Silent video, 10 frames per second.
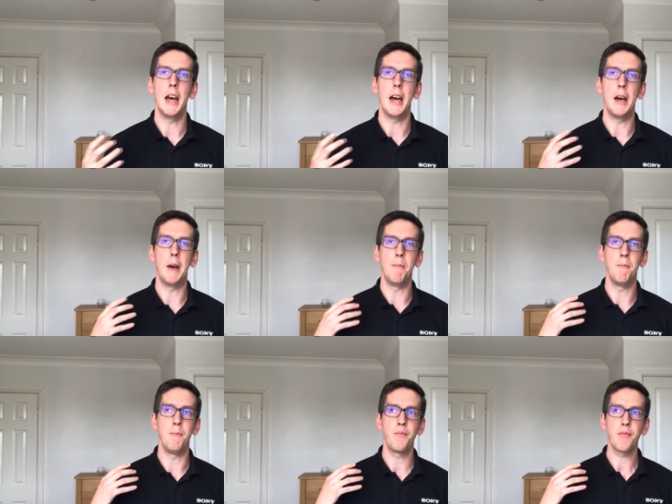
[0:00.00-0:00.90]

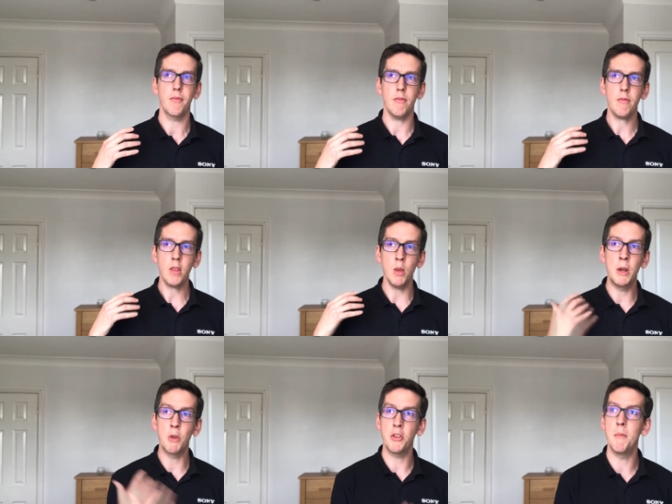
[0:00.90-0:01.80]
um, we
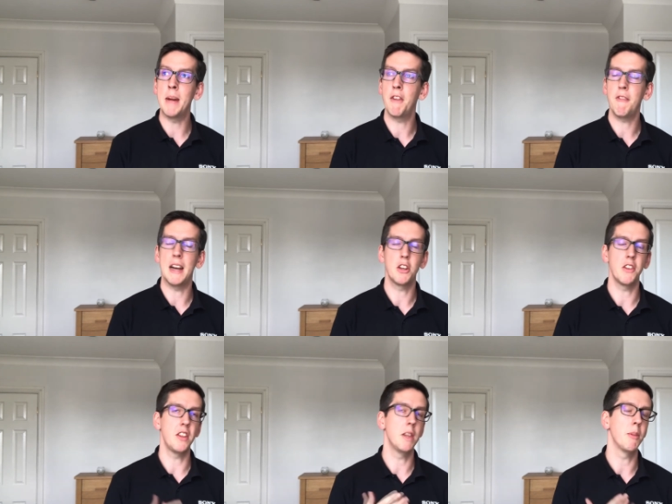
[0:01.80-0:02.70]
also manufacture
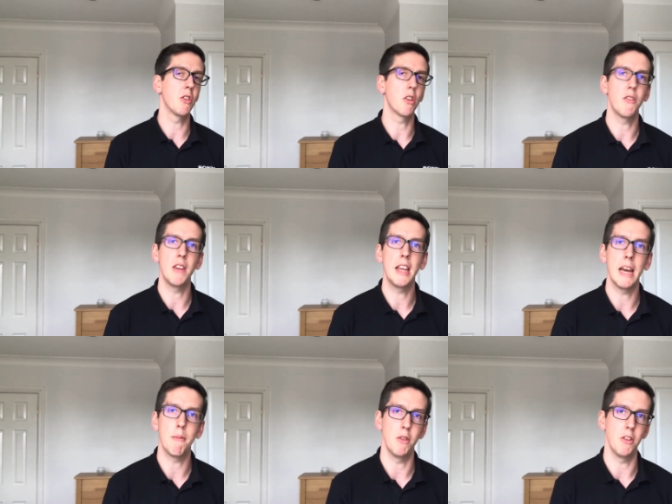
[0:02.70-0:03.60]
cinematography
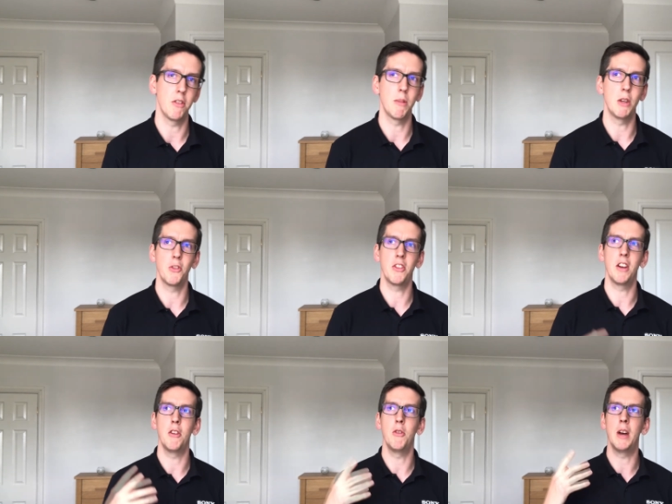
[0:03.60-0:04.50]
cameras. We
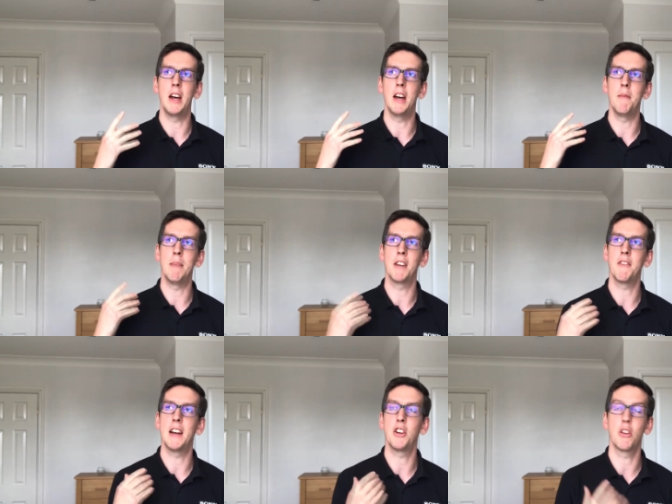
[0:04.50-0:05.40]
also uh,
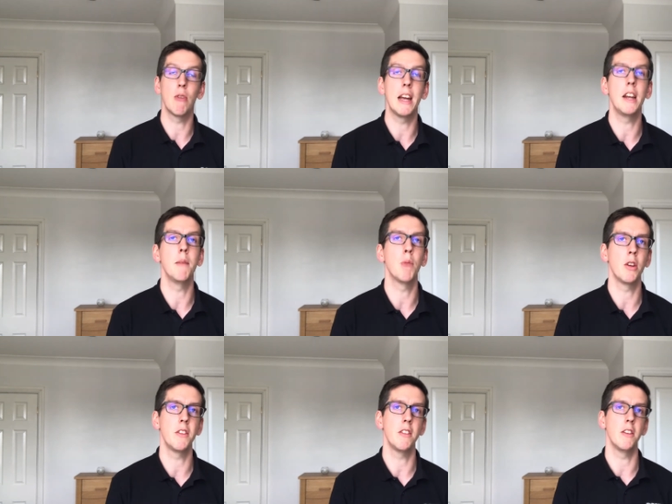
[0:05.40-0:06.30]
manufacture grading
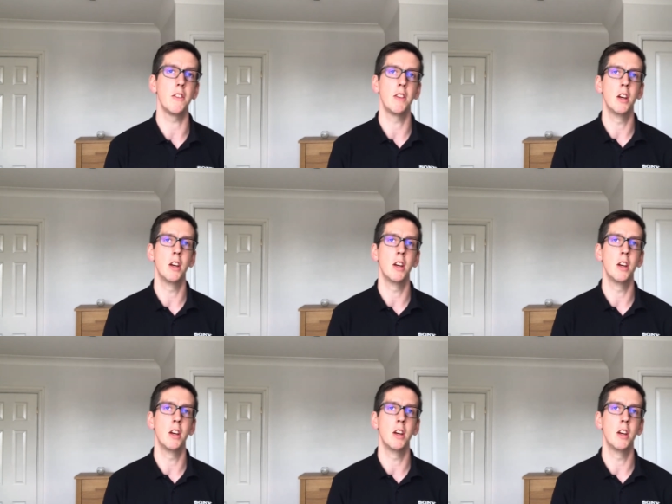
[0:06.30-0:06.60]
monitors.